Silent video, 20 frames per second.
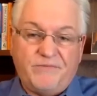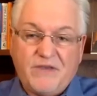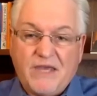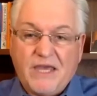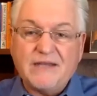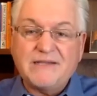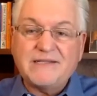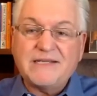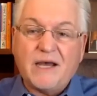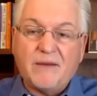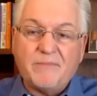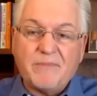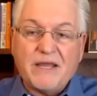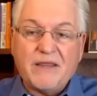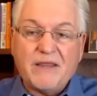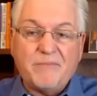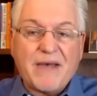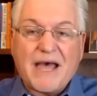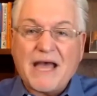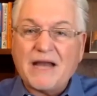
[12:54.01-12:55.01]
If you can't tell by
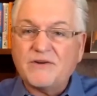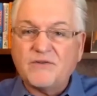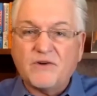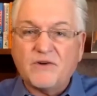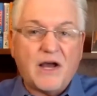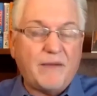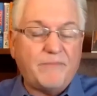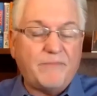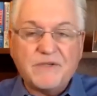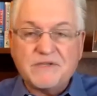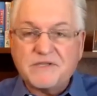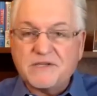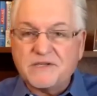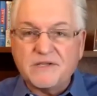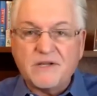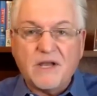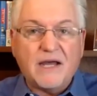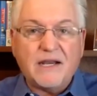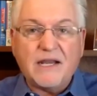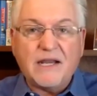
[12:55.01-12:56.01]
the backdrop, this is
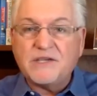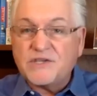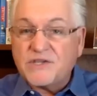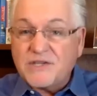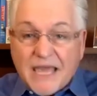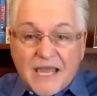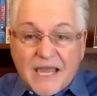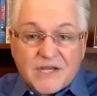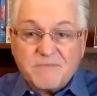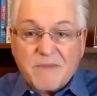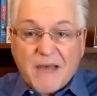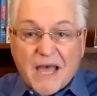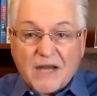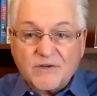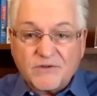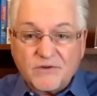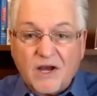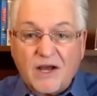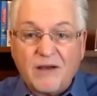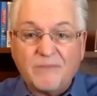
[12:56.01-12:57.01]
not a stage
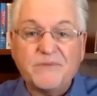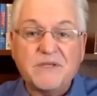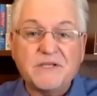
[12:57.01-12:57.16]
backdrop.